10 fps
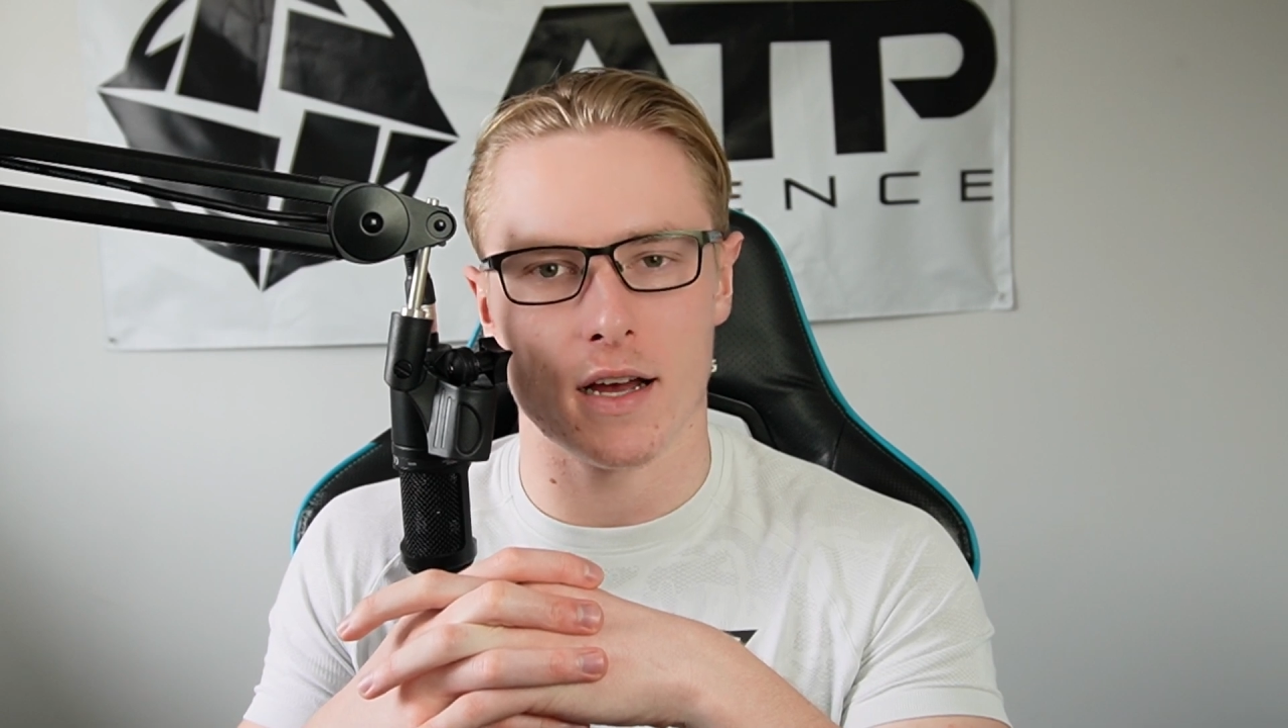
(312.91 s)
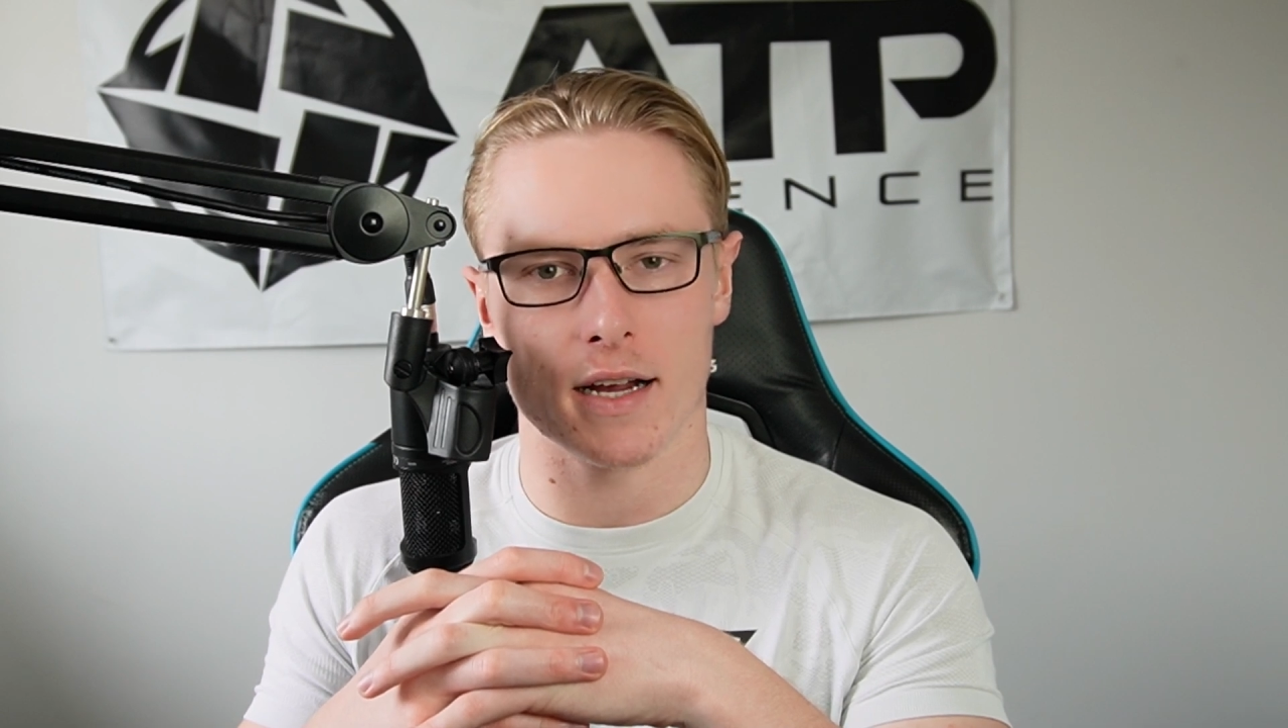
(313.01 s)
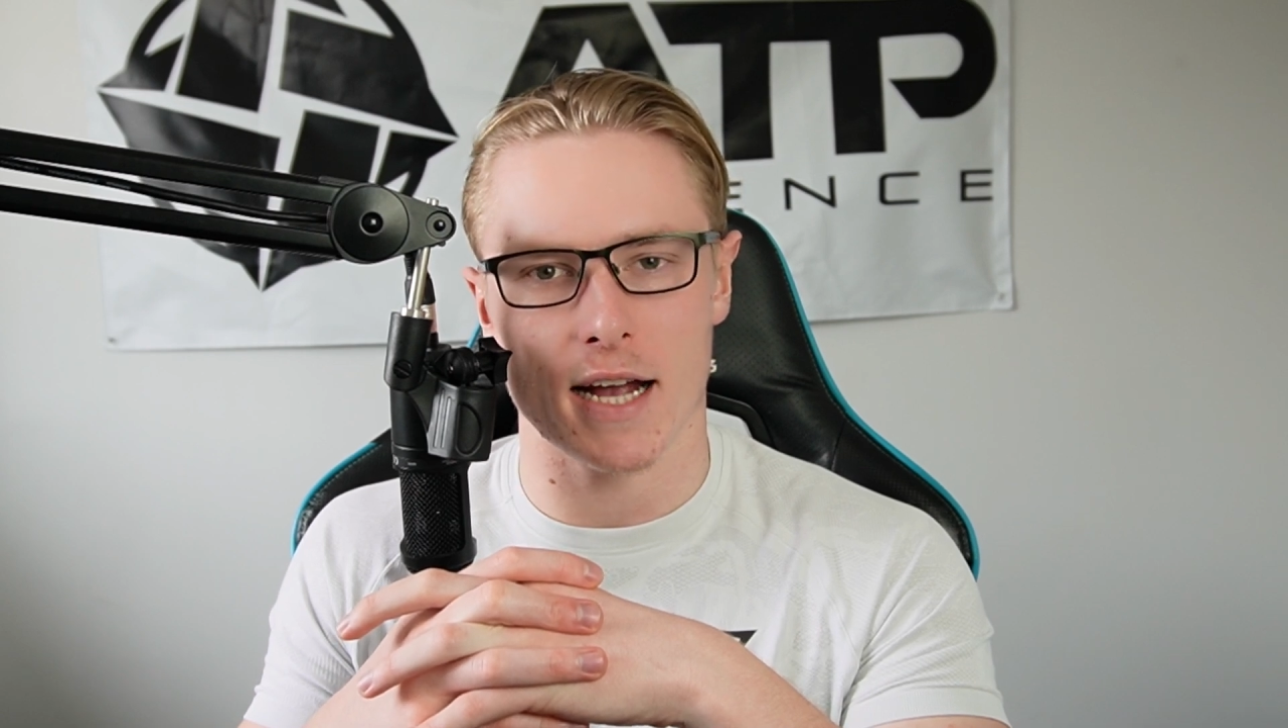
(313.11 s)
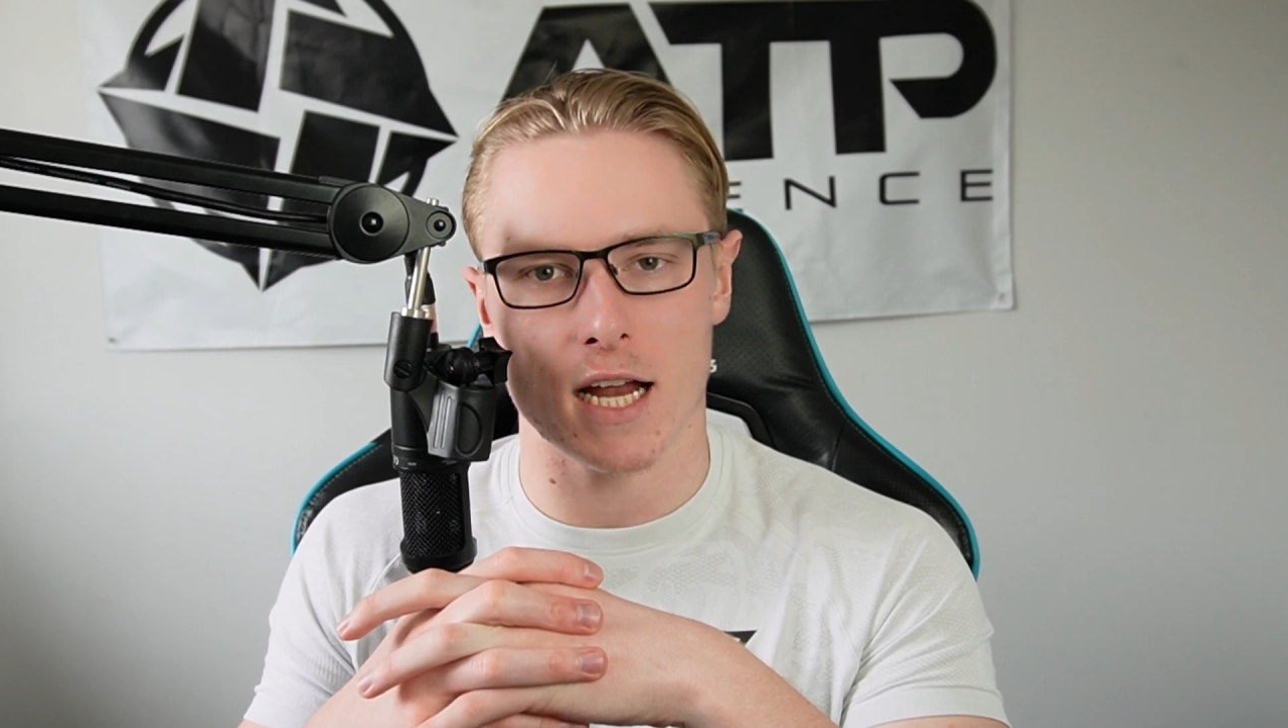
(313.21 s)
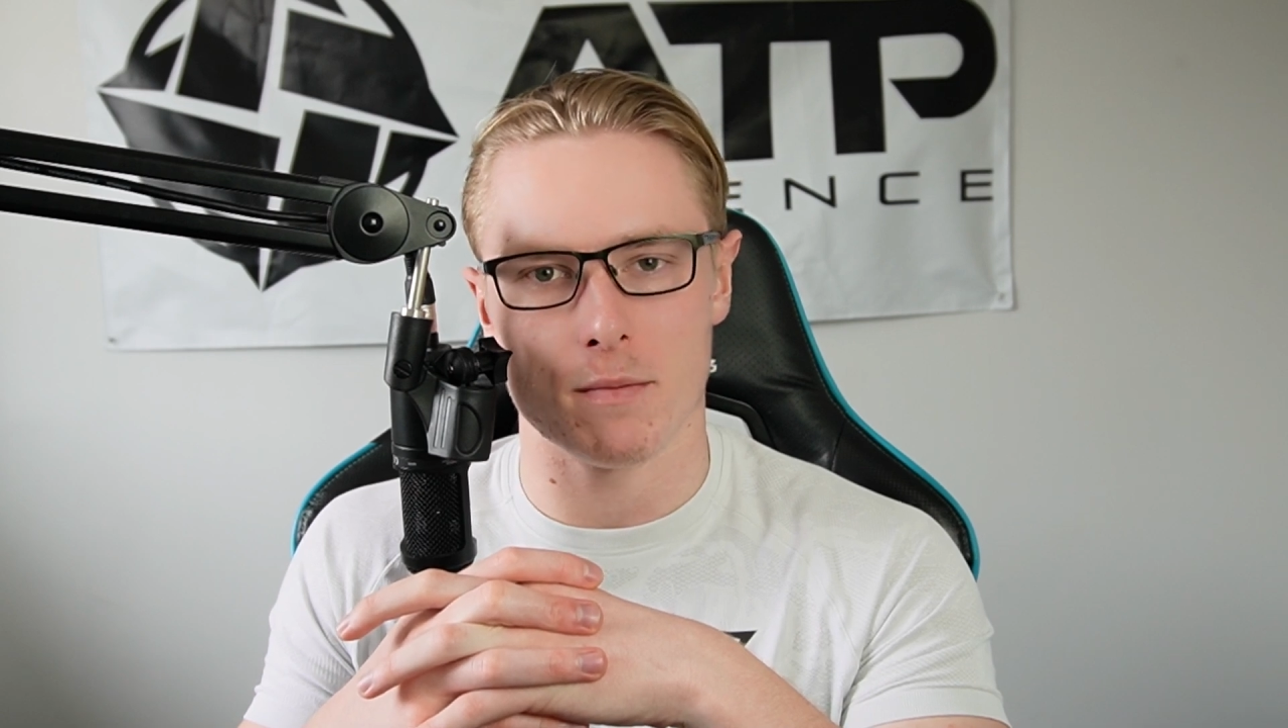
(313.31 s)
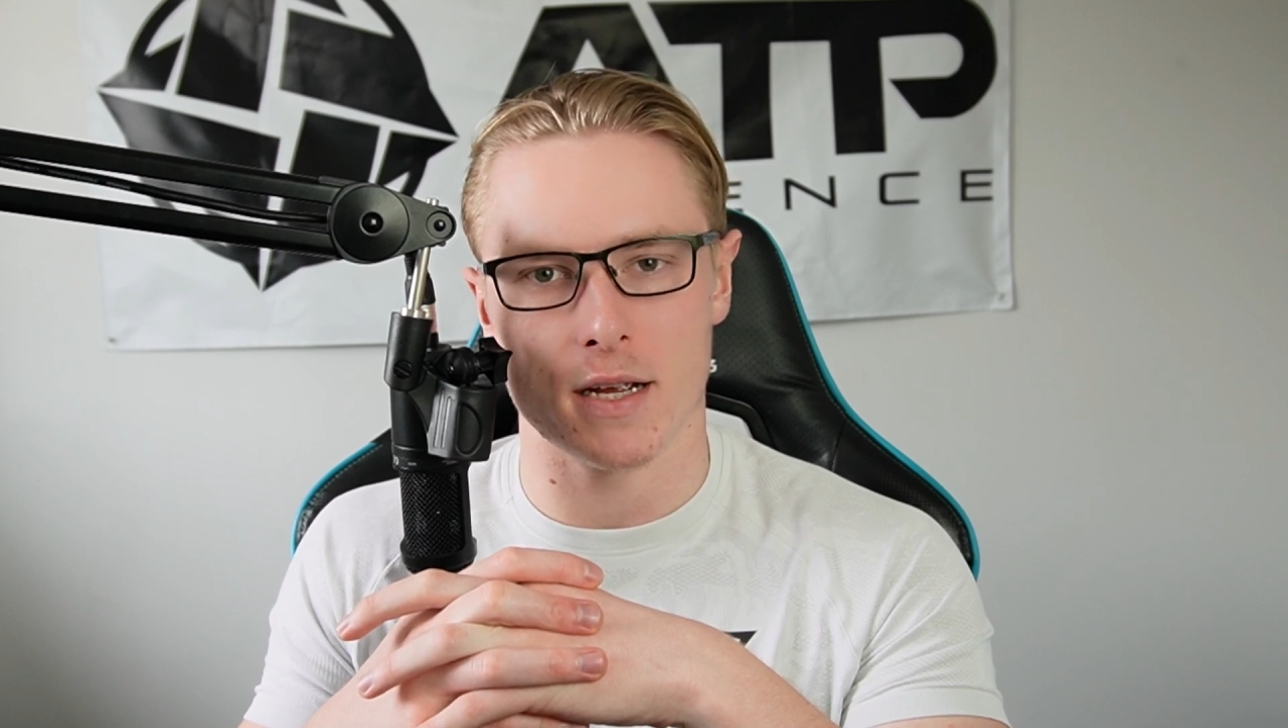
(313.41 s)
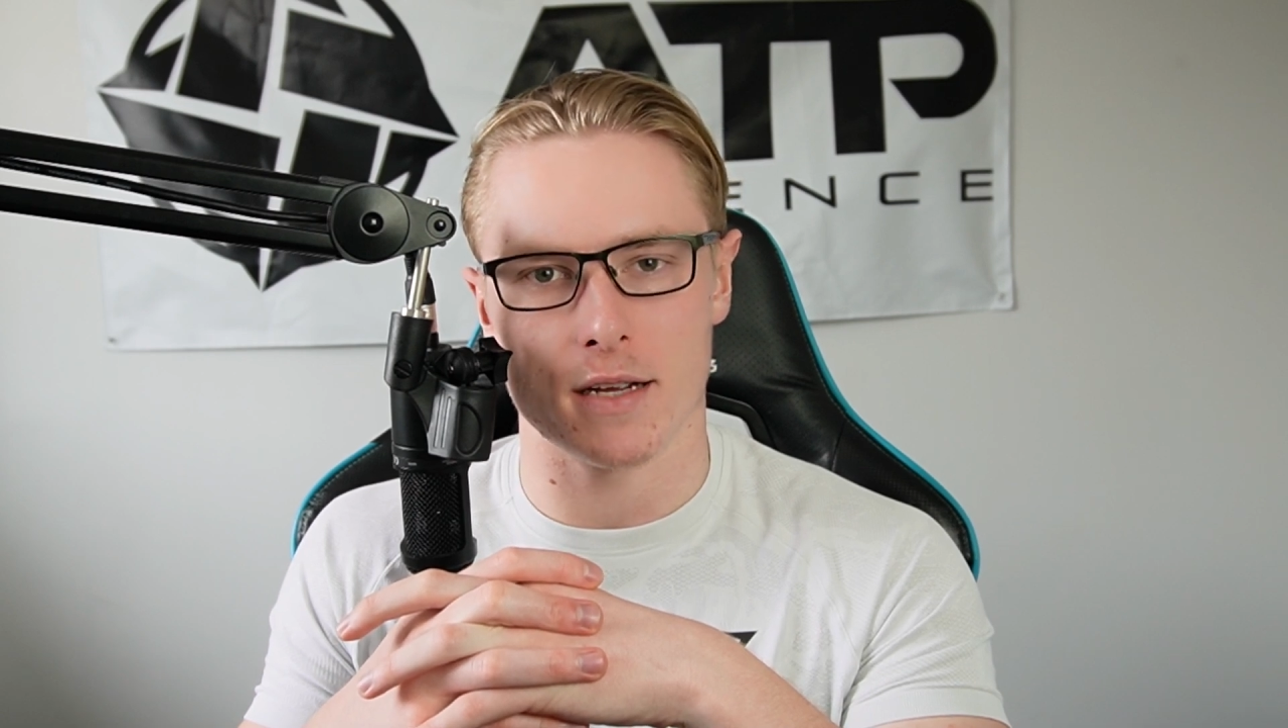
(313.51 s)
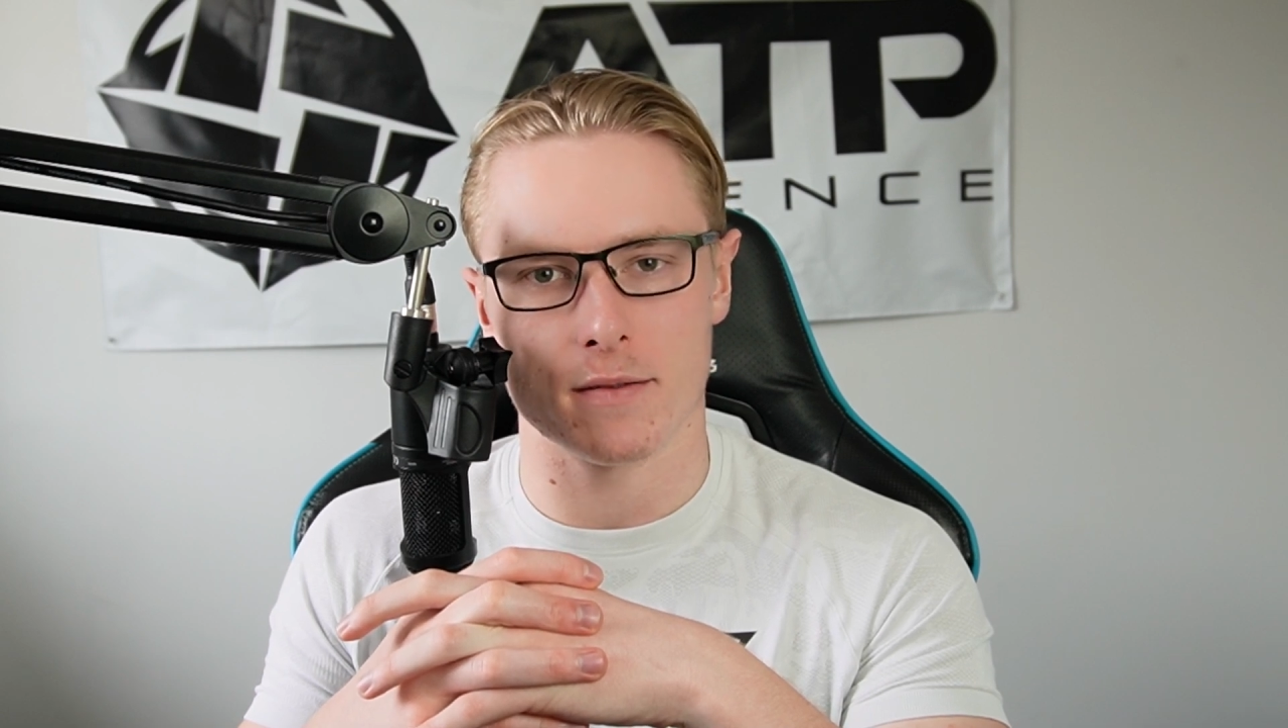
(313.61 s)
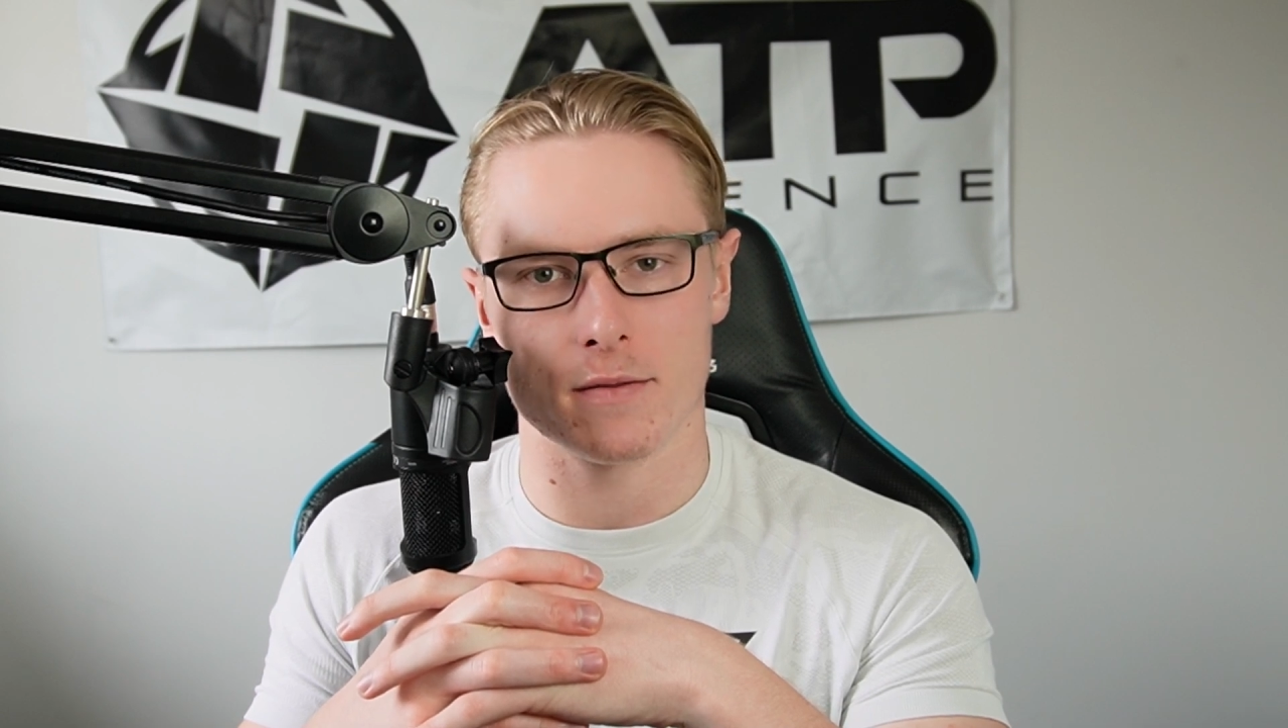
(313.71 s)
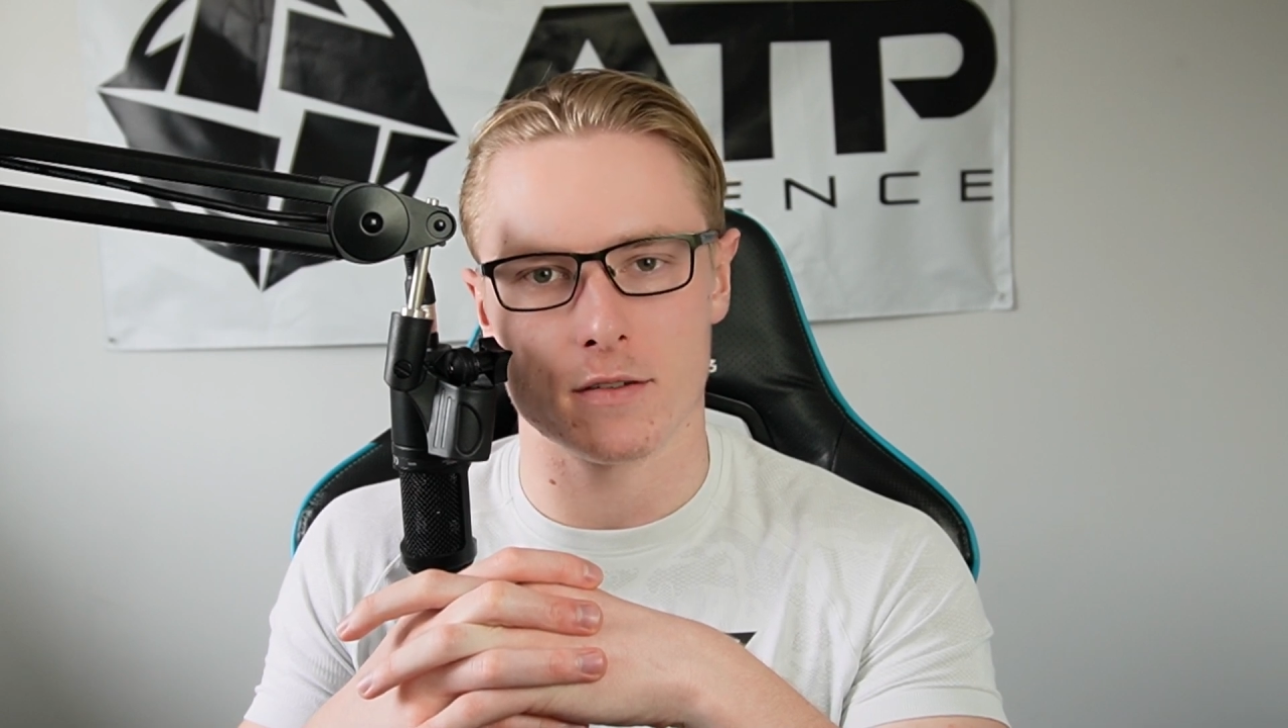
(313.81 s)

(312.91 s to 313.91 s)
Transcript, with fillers: academy.